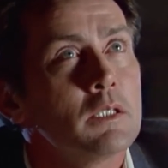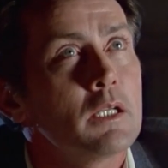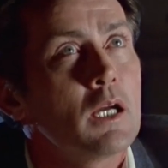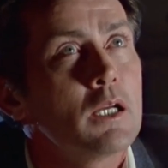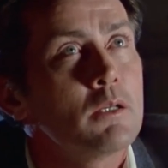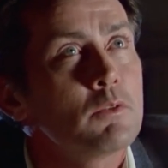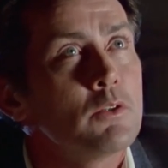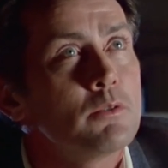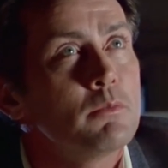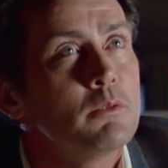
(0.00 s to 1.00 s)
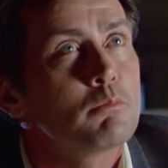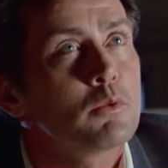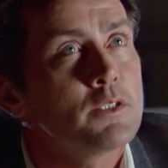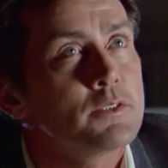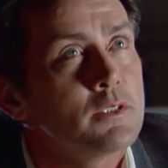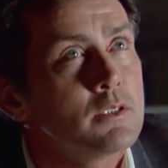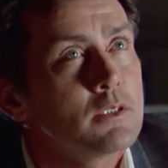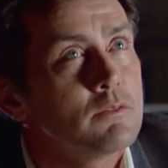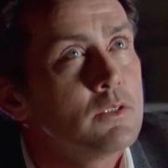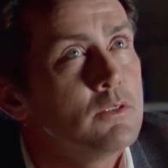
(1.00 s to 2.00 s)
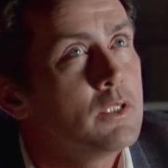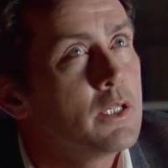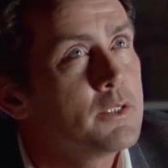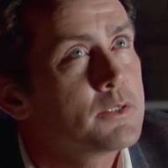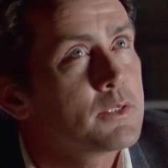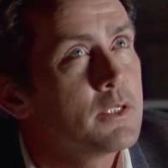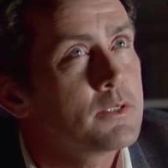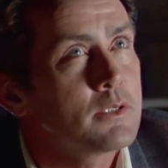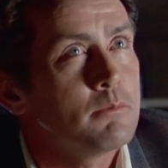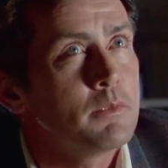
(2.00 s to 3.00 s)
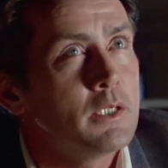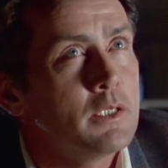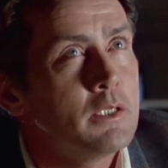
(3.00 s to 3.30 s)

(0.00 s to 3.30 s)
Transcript: that I am going to be president of the United States someday,